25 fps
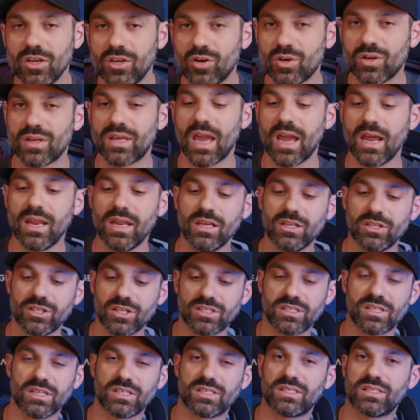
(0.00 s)
You're gaining
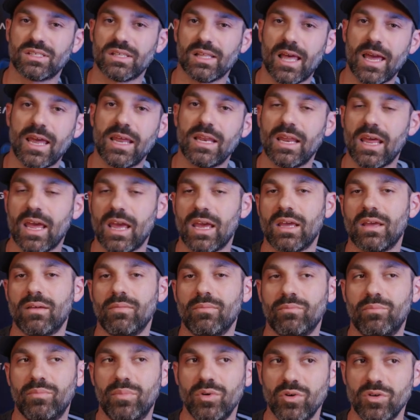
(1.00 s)
just a slight
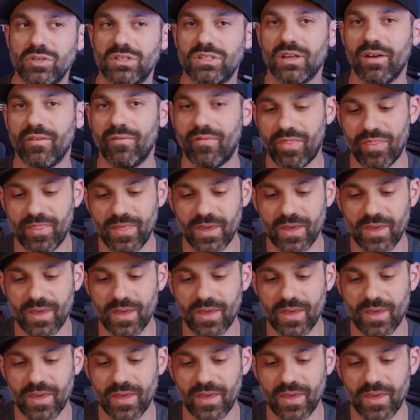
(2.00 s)
boost of